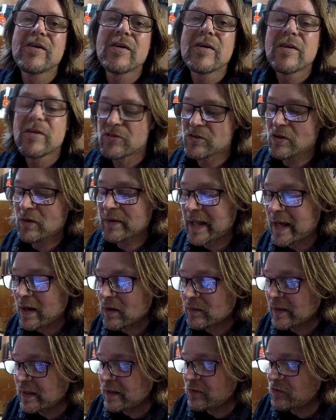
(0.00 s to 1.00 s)
So I now
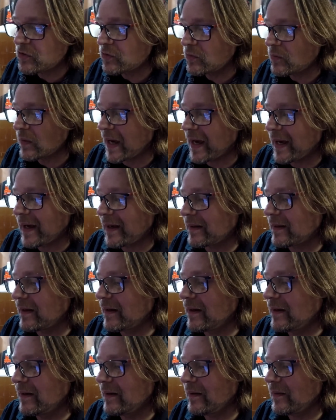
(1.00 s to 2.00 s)
need to add
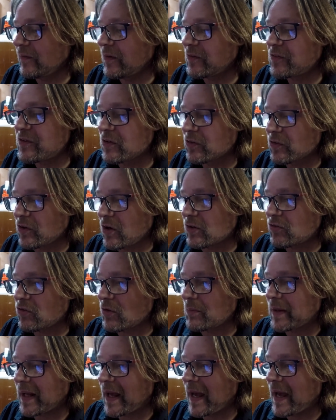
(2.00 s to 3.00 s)
the Tilt
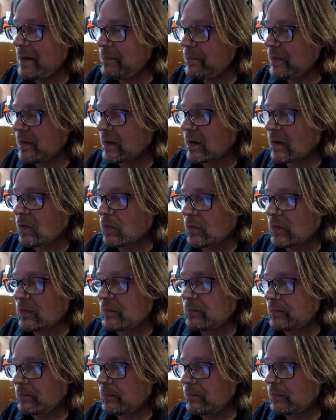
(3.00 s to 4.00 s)
Hydrometer app. I'll
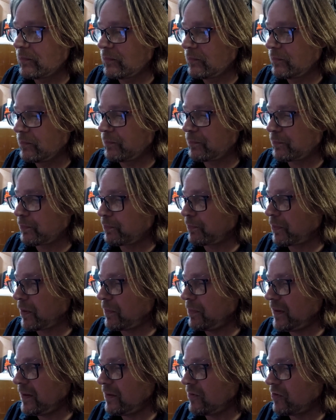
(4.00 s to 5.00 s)

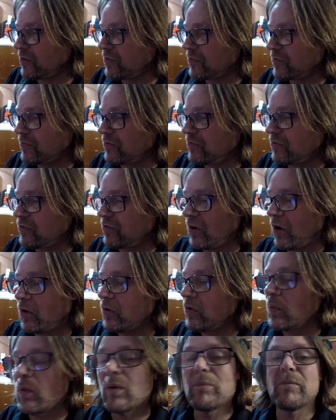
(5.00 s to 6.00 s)
probably just show
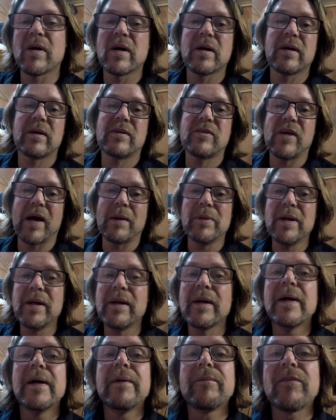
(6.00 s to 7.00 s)
you on my tablet.
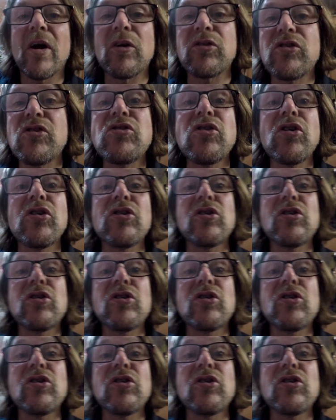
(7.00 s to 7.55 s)
I'll just turn